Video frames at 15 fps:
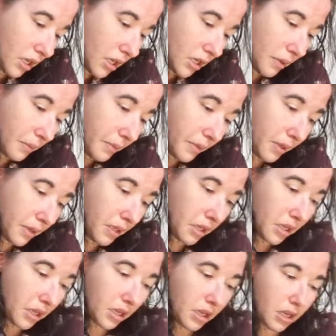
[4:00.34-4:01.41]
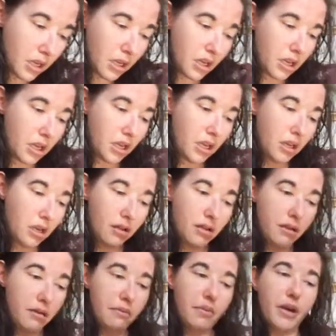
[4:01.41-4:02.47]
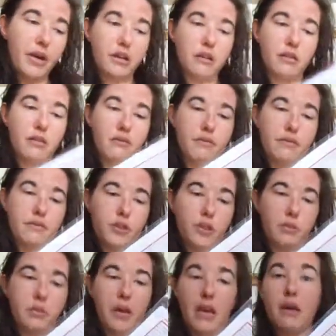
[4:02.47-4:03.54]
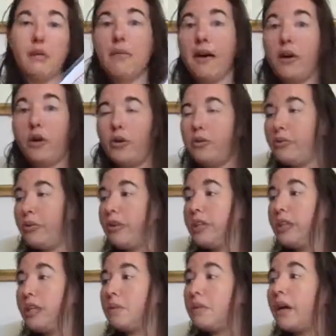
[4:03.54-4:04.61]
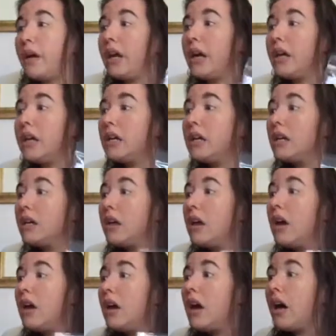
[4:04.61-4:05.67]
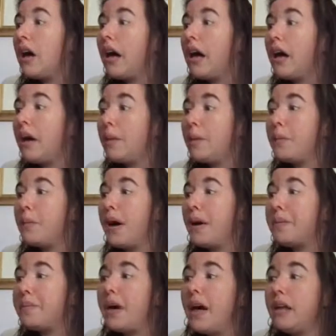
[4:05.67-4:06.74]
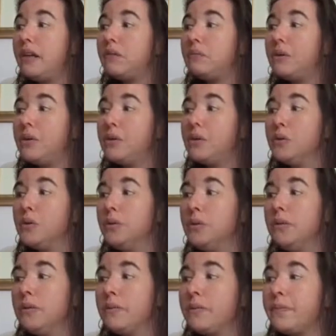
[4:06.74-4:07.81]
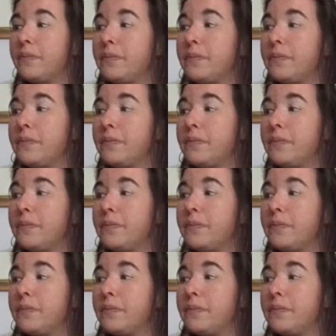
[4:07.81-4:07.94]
up a pattern to make my own project bag by Pattern Pool.